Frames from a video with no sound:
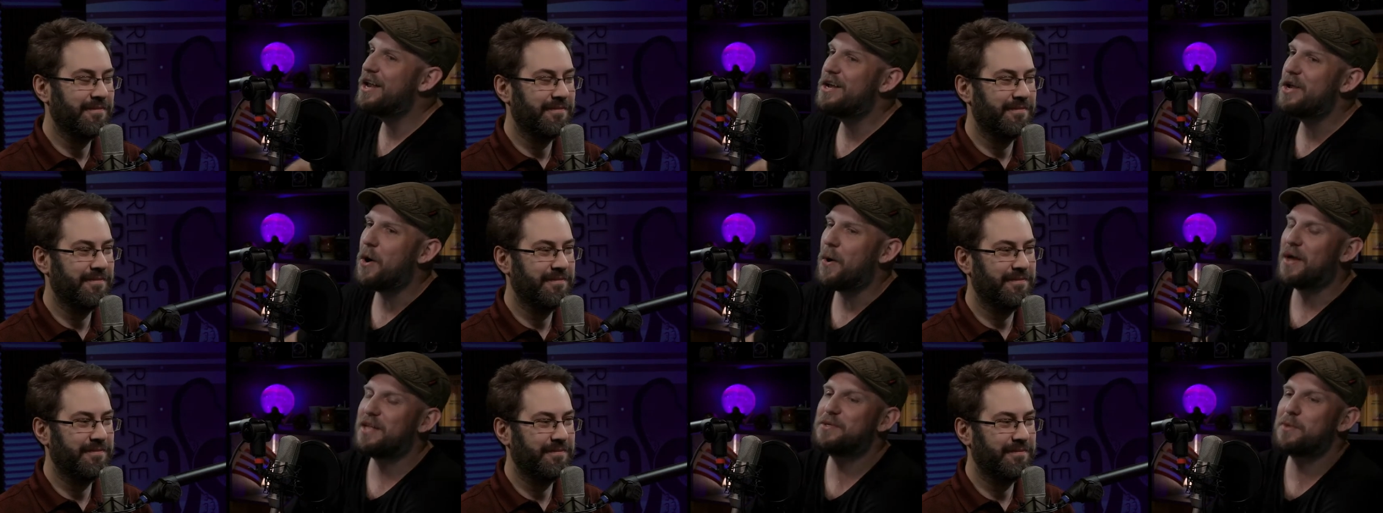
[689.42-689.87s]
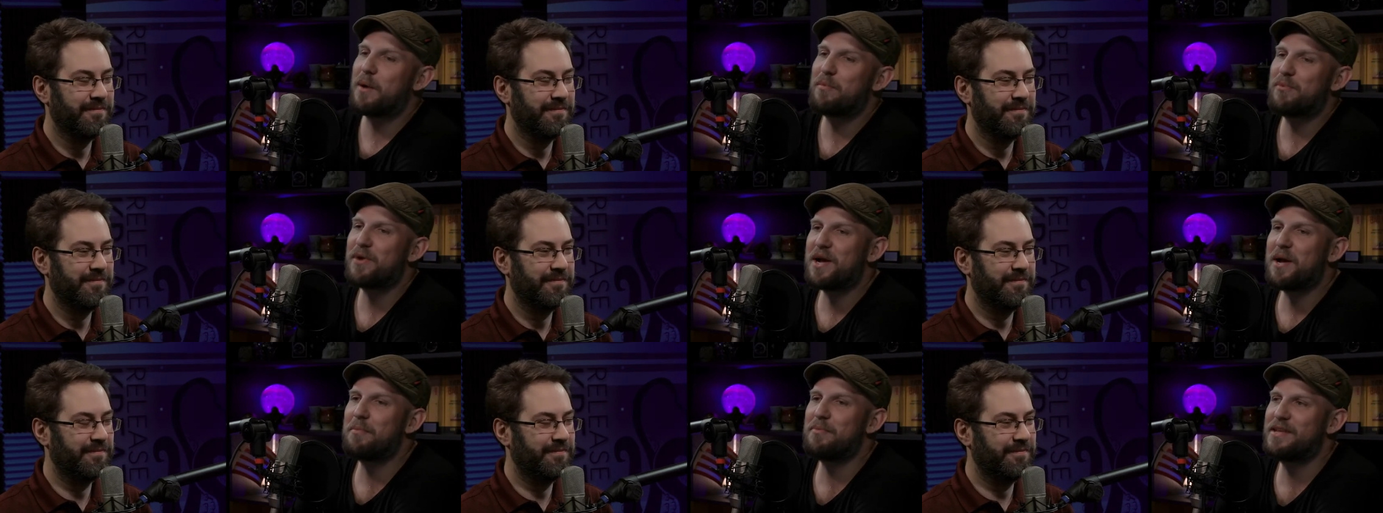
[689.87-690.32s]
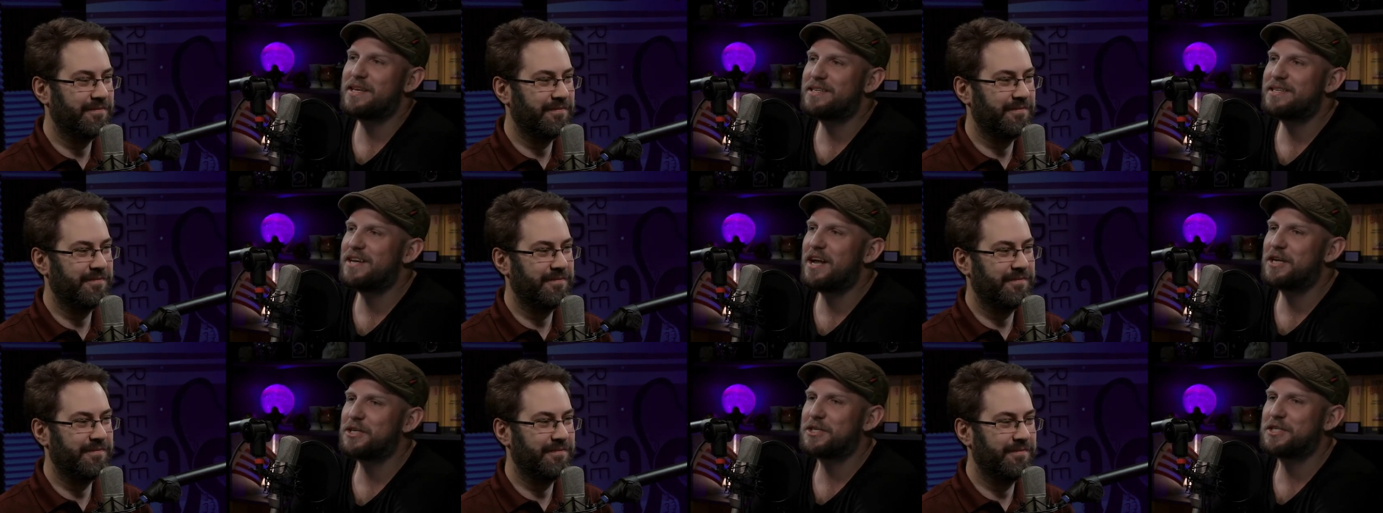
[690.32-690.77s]
Speaker 1: no, and so I bring up
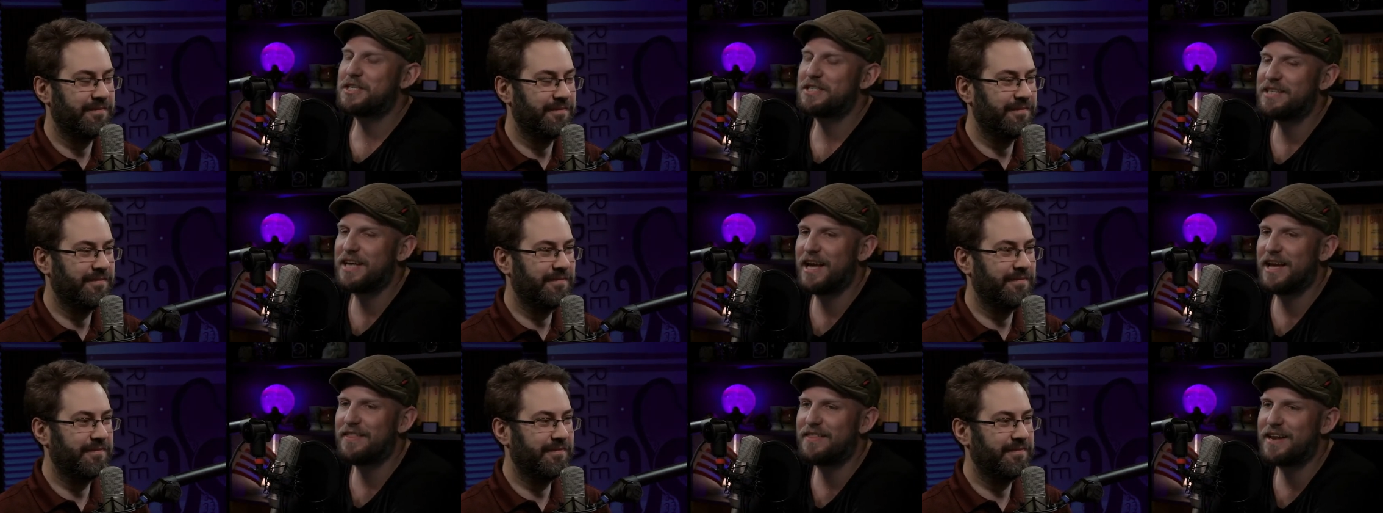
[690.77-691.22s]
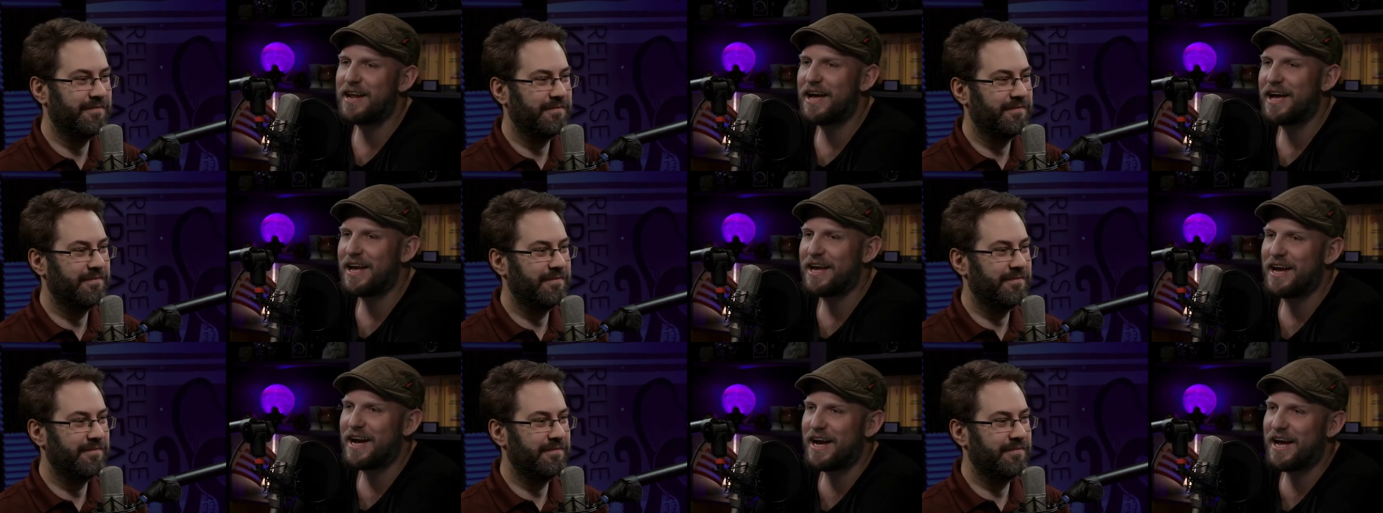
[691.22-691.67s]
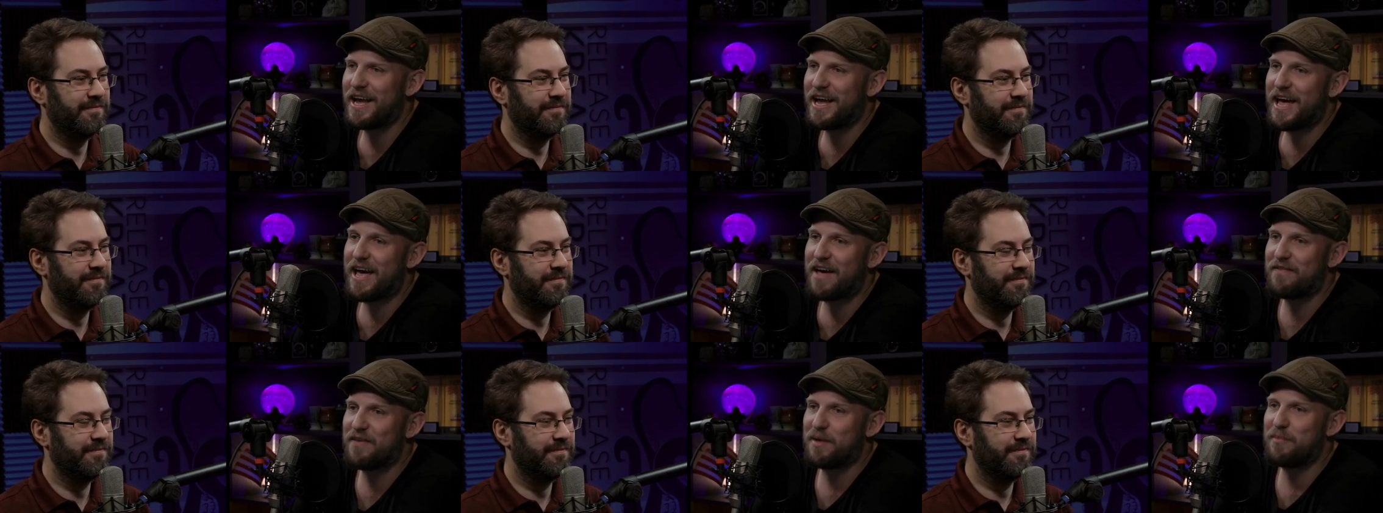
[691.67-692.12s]
this not just to say that I I
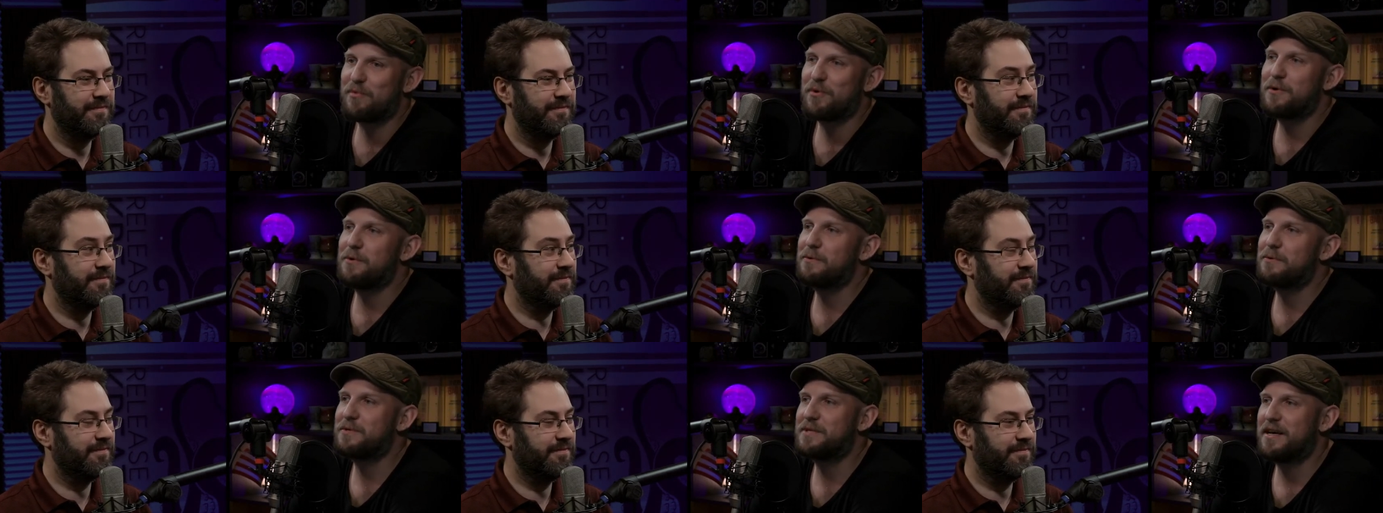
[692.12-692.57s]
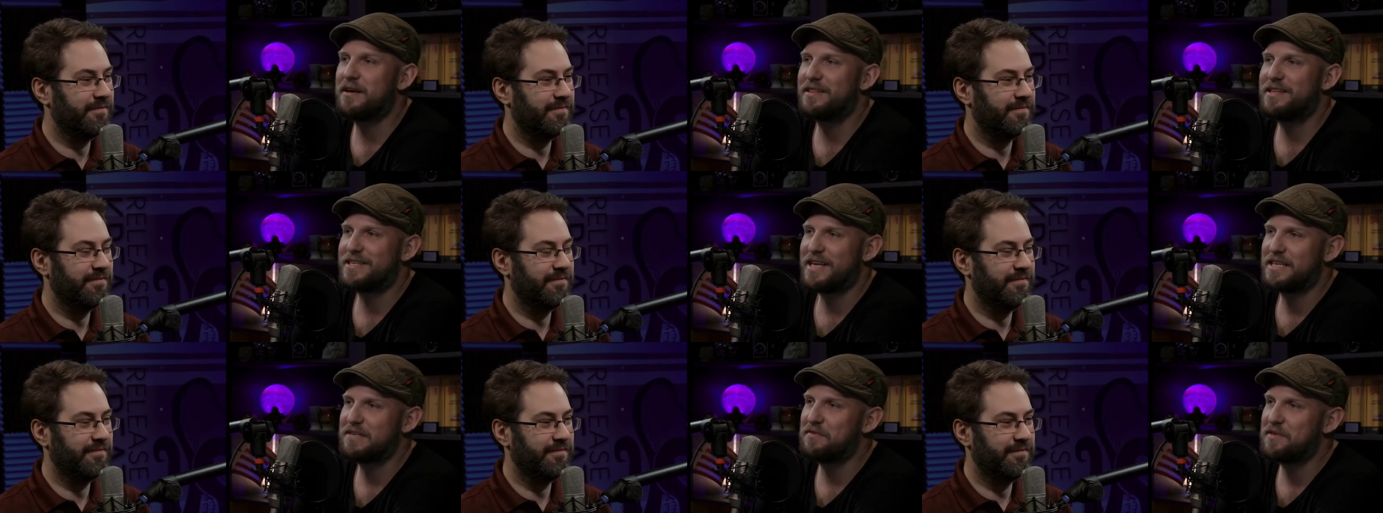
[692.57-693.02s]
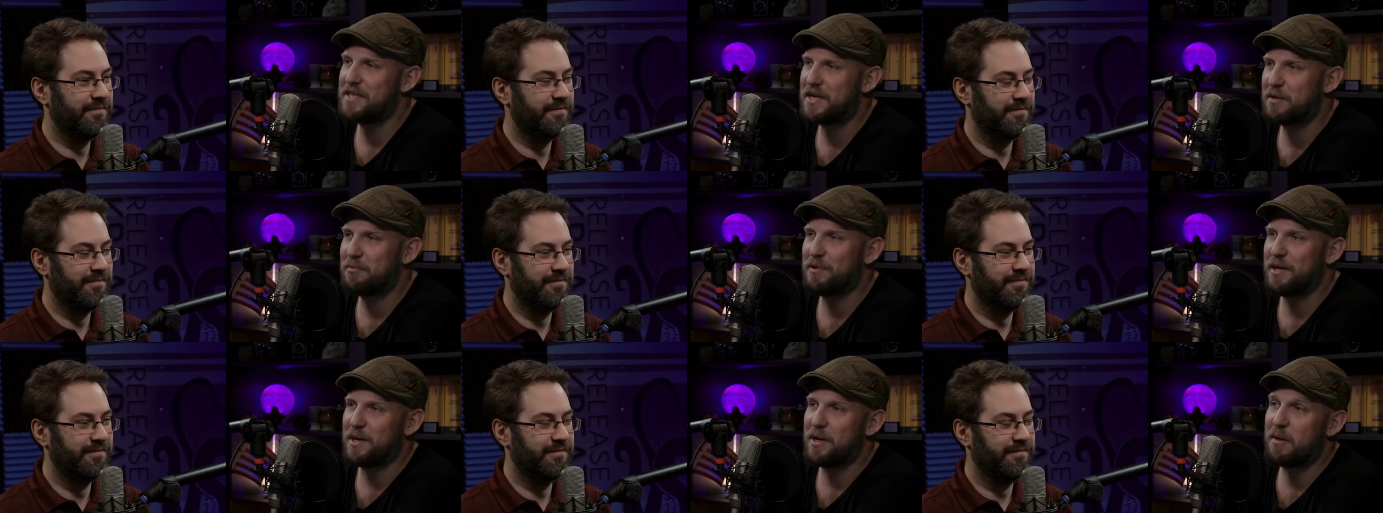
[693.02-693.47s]
have a bruise the size of a
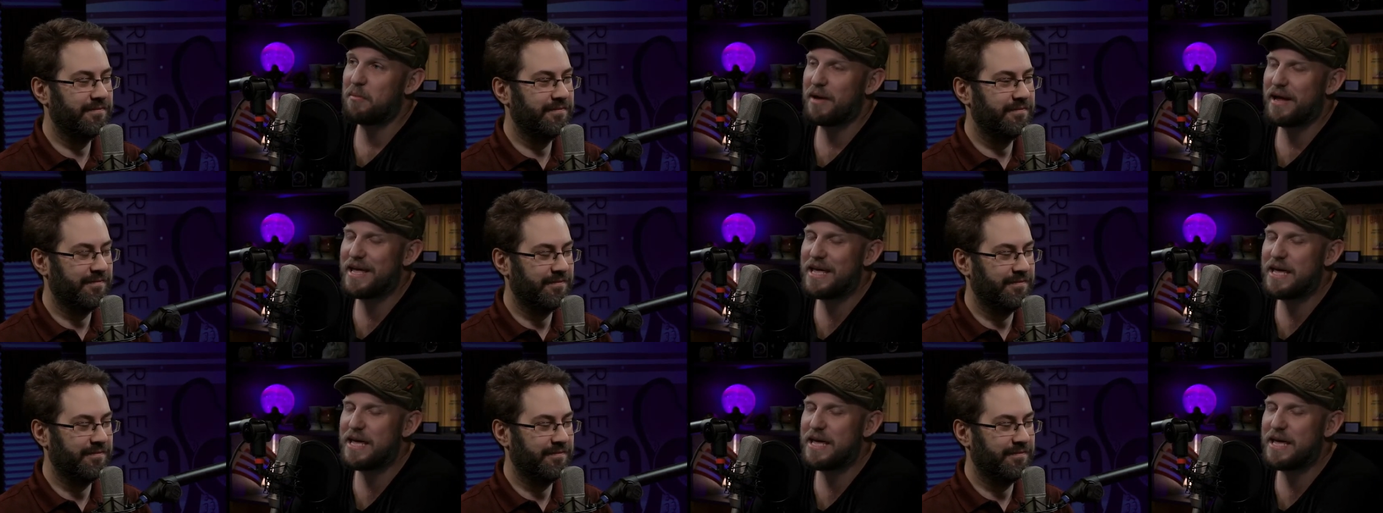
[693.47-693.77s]
dinner plate on my